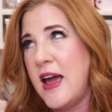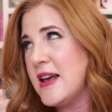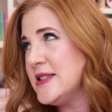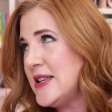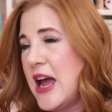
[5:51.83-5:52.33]

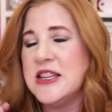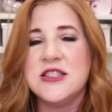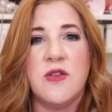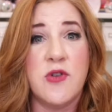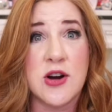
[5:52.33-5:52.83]

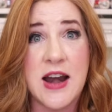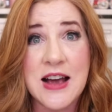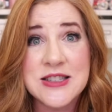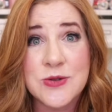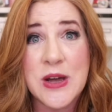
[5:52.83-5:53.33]
sites for
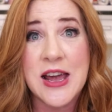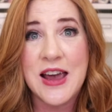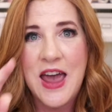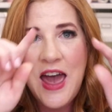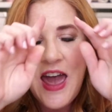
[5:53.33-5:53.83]
next week.
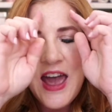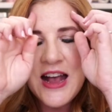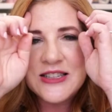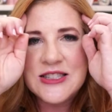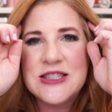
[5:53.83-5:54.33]

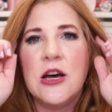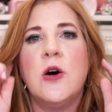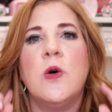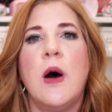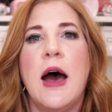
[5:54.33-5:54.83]
And
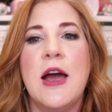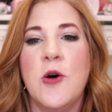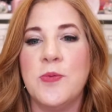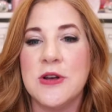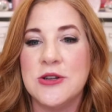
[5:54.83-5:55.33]
so I
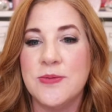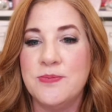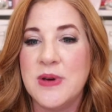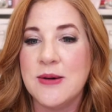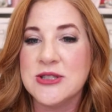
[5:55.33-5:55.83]
hope you'll
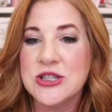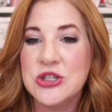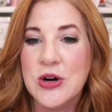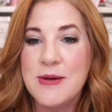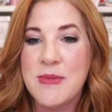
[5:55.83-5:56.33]
be able to
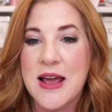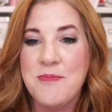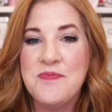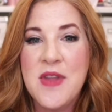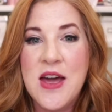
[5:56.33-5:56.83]
join me.
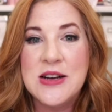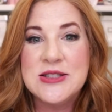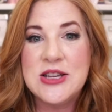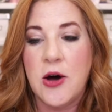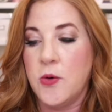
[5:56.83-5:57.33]

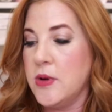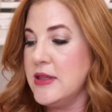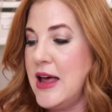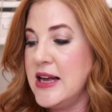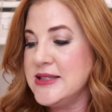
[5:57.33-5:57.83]
So
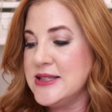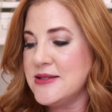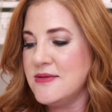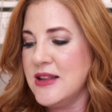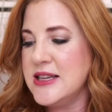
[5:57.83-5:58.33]
let's
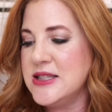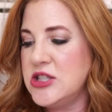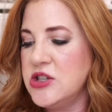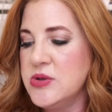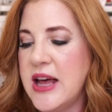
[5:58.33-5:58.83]

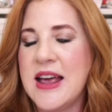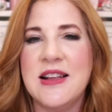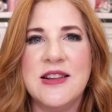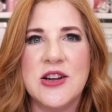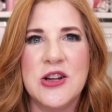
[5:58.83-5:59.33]
do like a
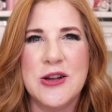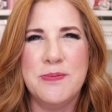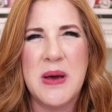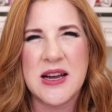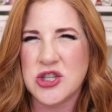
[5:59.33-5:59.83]
little
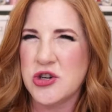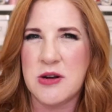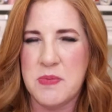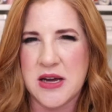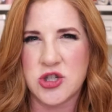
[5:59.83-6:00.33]
picture in
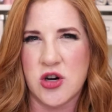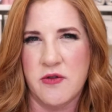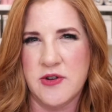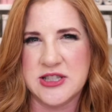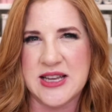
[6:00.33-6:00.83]
picture
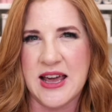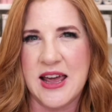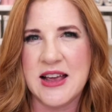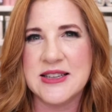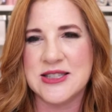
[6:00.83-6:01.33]
for a second,
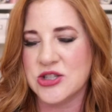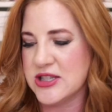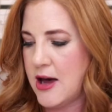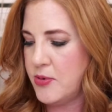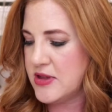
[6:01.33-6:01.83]
because there's a
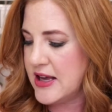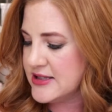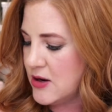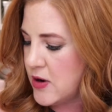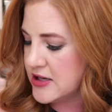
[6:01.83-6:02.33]
couple things
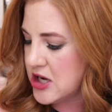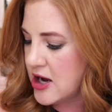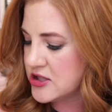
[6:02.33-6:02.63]
I want to talk